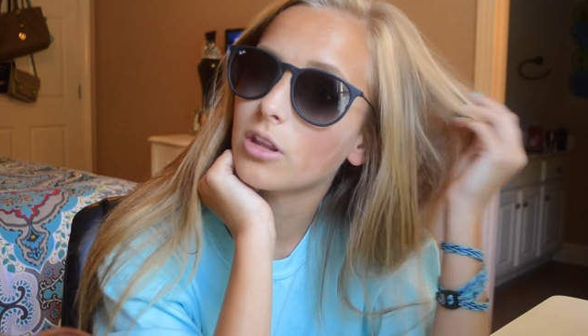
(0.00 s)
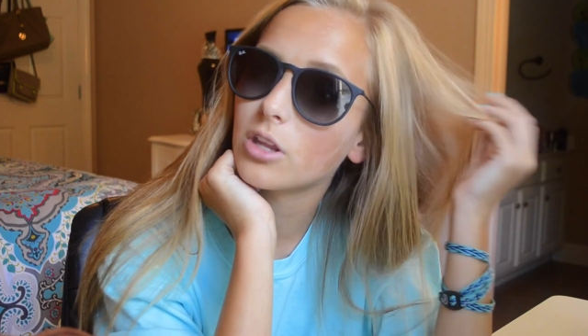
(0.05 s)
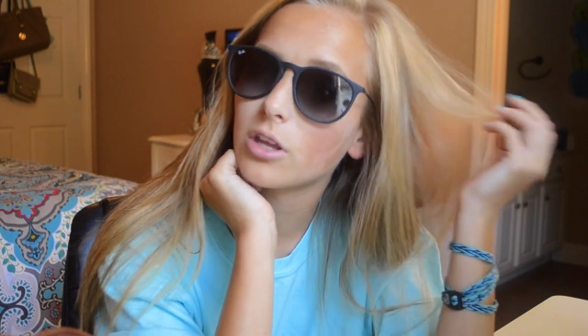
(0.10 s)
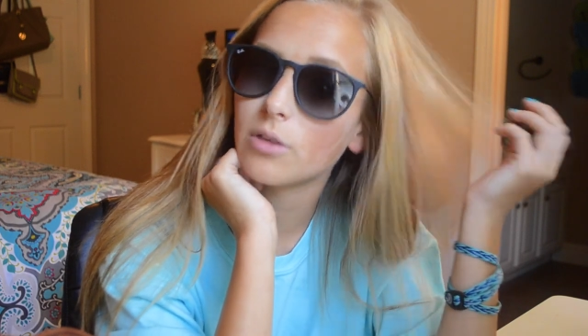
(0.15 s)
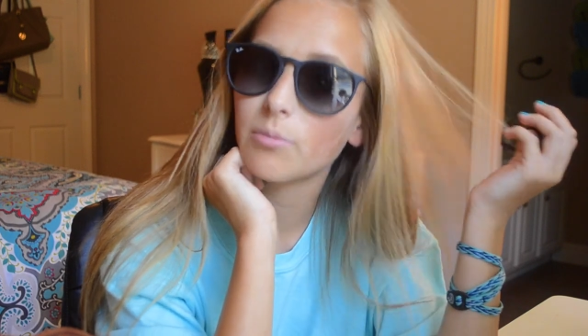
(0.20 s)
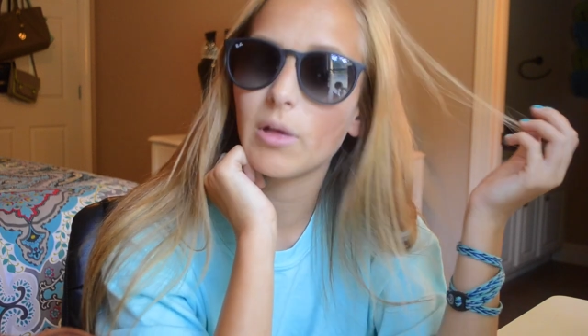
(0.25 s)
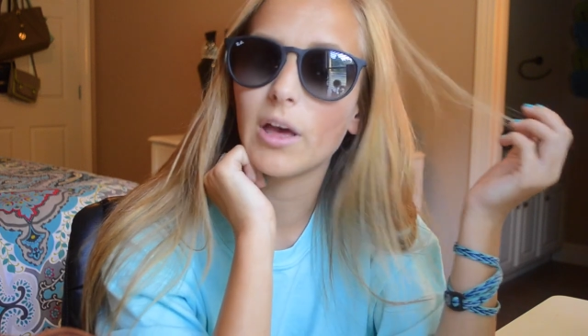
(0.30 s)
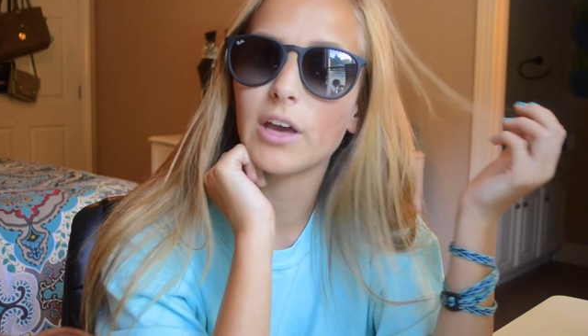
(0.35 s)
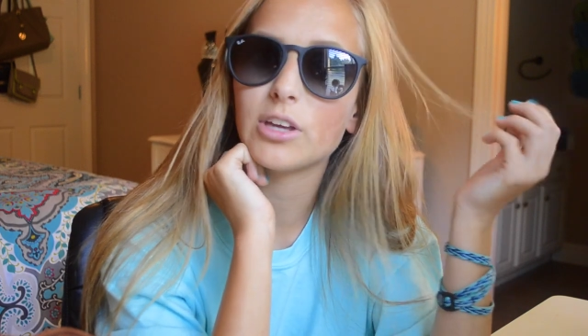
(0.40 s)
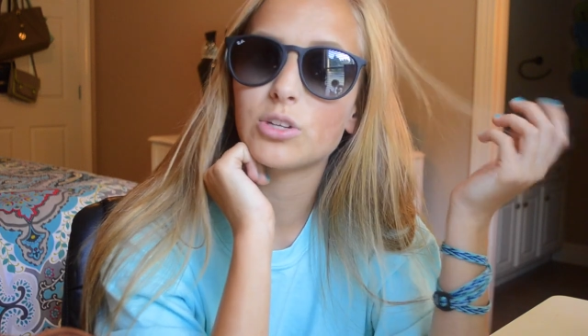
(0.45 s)

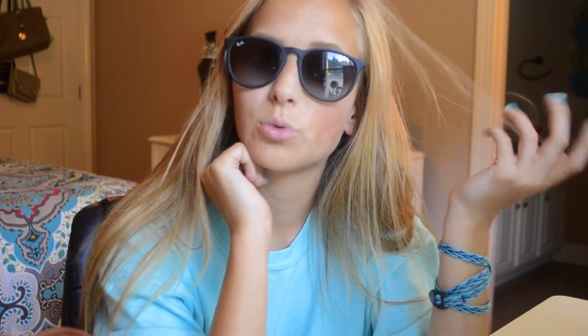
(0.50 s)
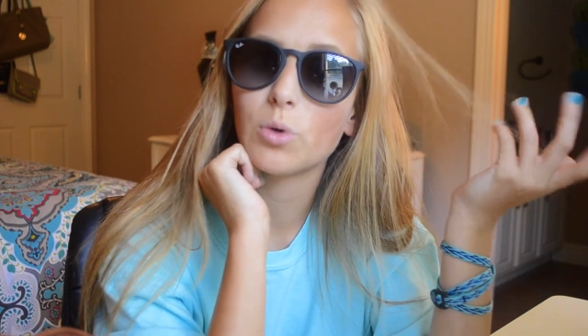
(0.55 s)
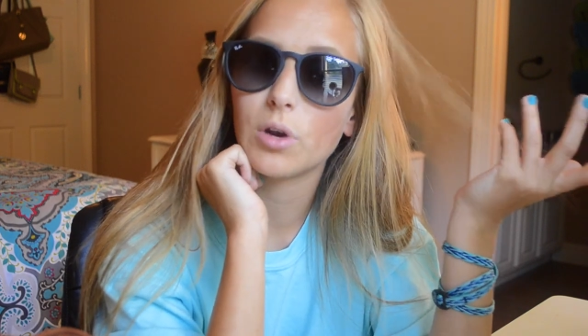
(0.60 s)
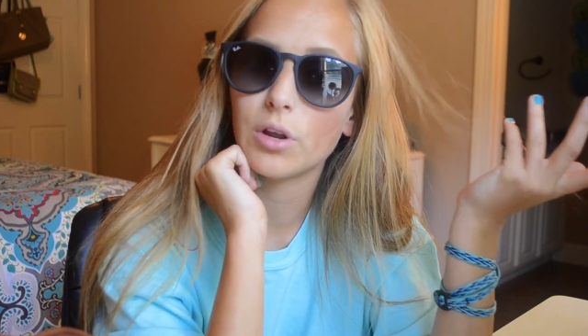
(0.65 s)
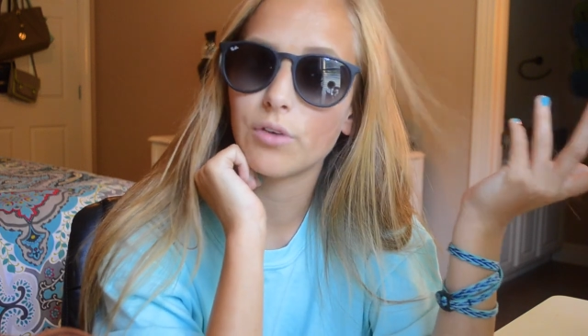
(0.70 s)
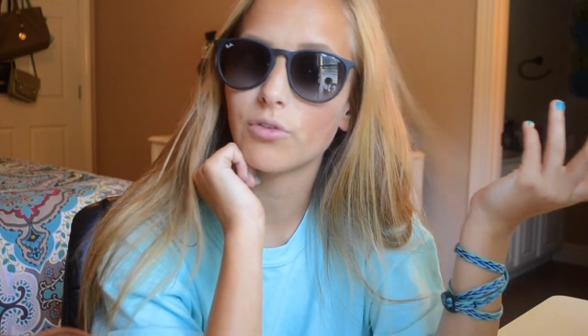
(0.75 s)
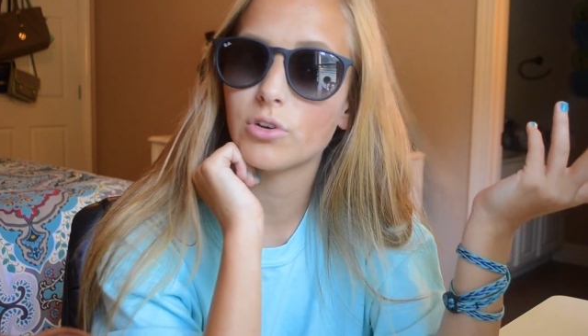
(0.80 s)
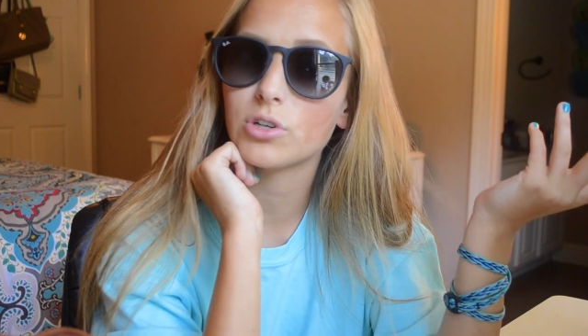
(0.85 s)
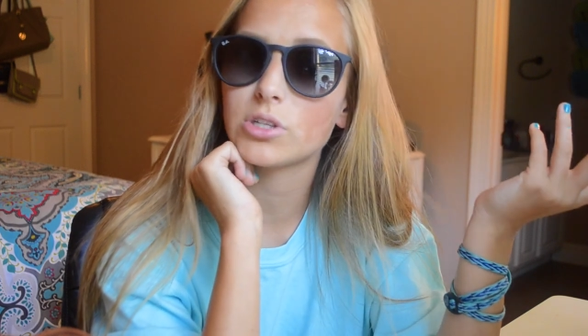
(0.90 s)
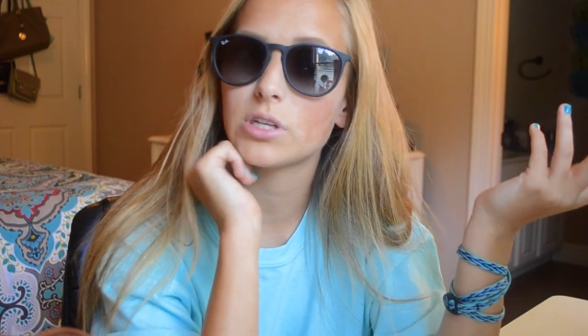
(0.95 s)
them like
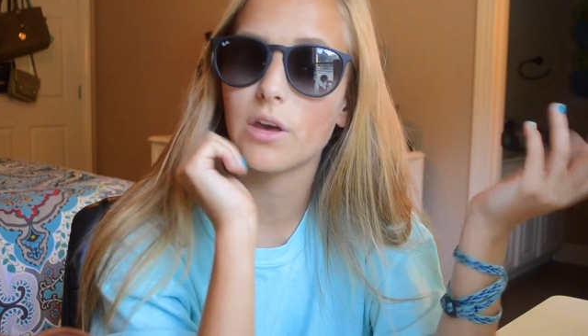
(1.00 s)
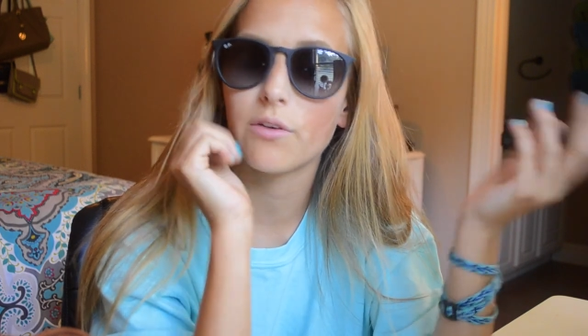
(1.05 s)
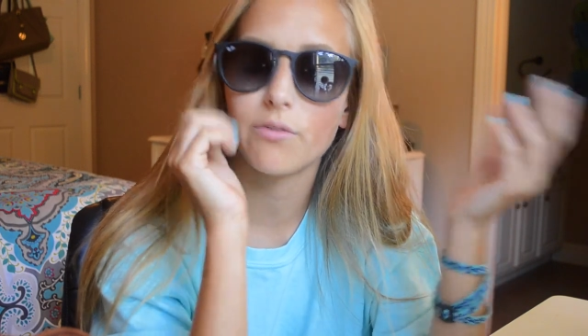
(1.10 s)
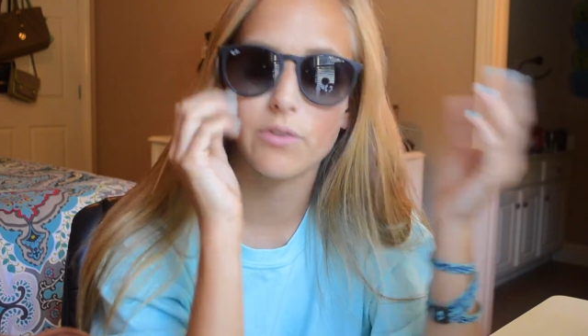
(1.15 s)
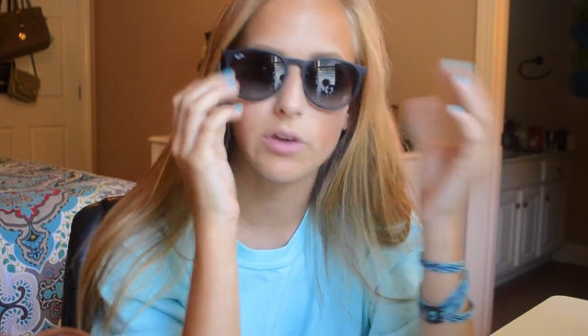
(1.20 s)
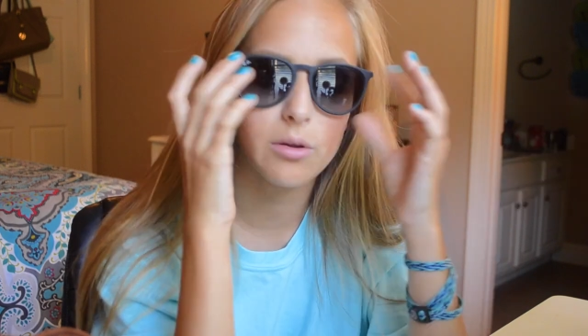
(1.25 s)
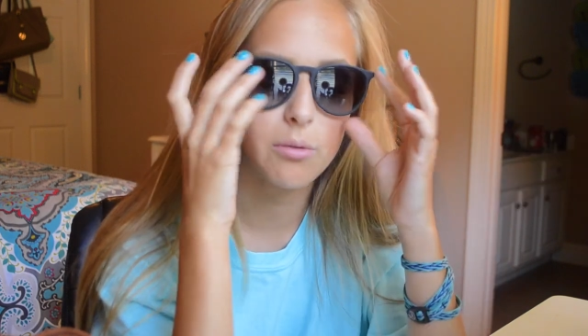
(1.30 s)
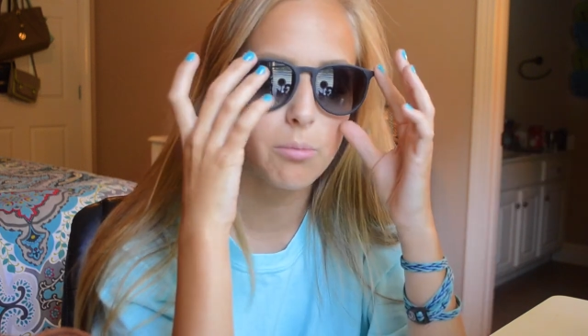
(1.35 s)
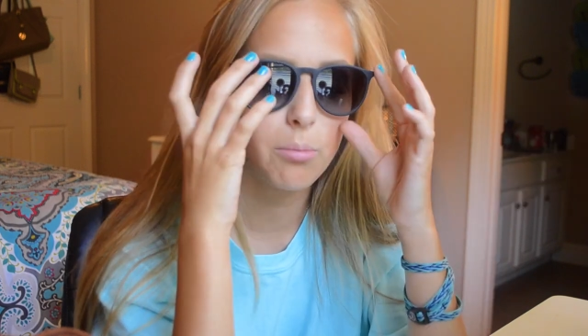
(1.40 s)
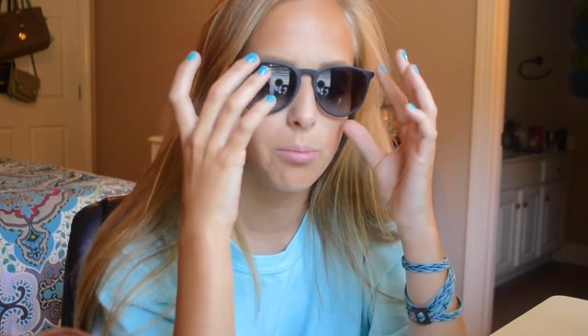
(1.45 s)

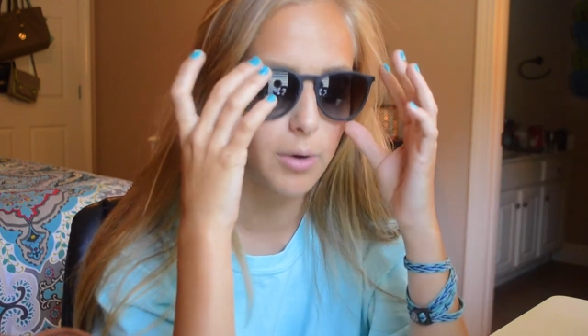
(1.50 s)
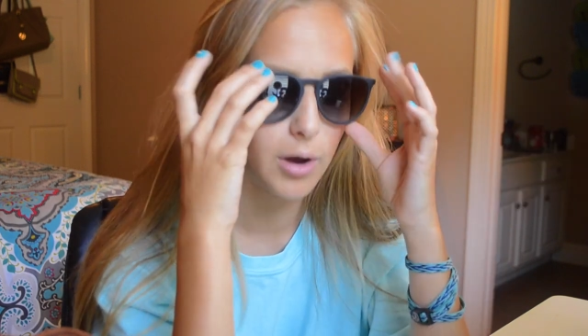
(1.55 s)
24-7,